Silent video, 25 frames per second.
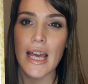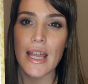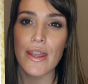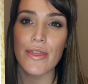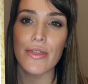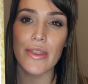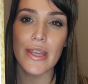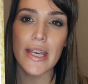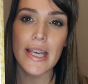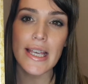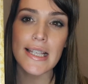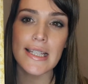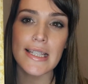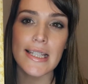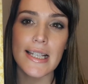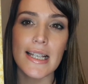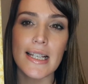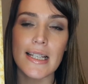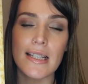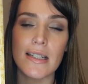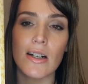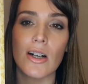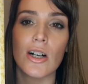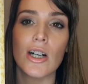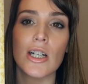This
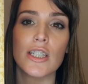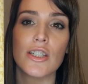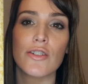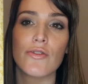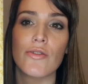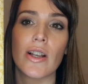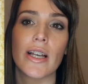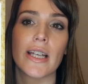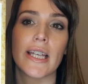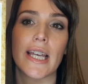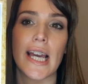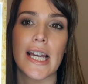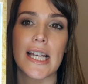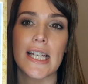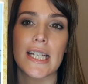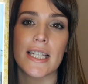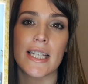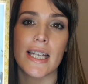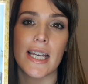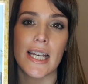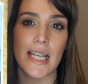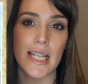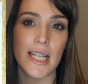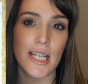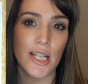is kind of like a
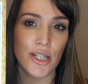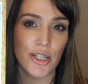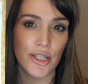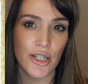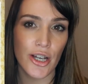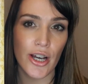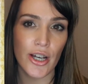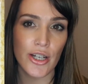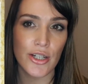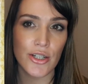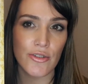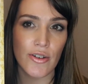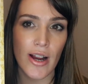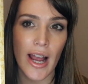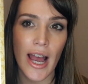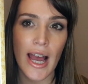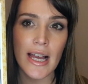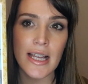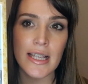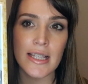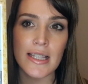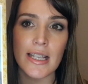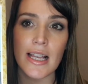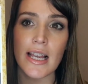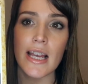t-shirt
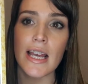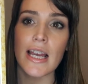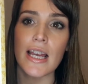dress.